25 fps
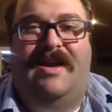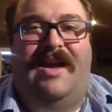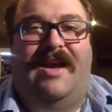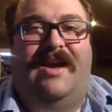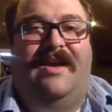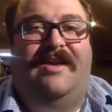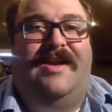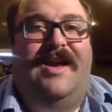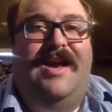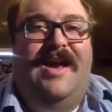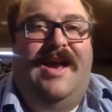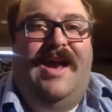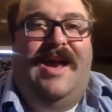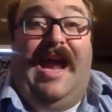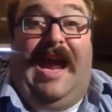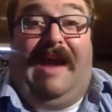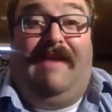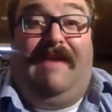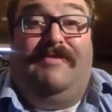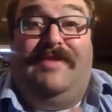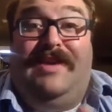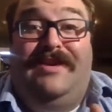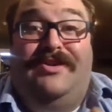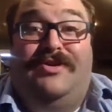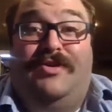and
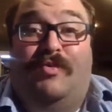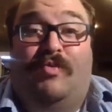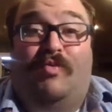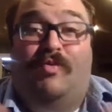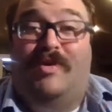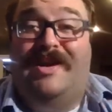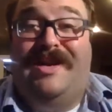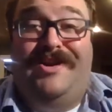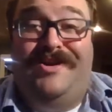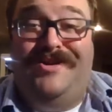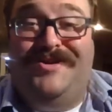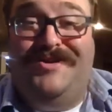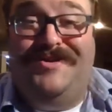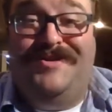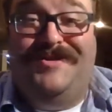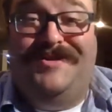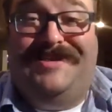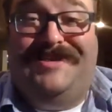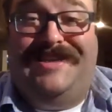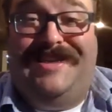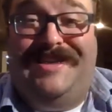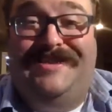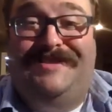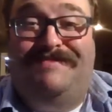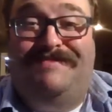having to reuse these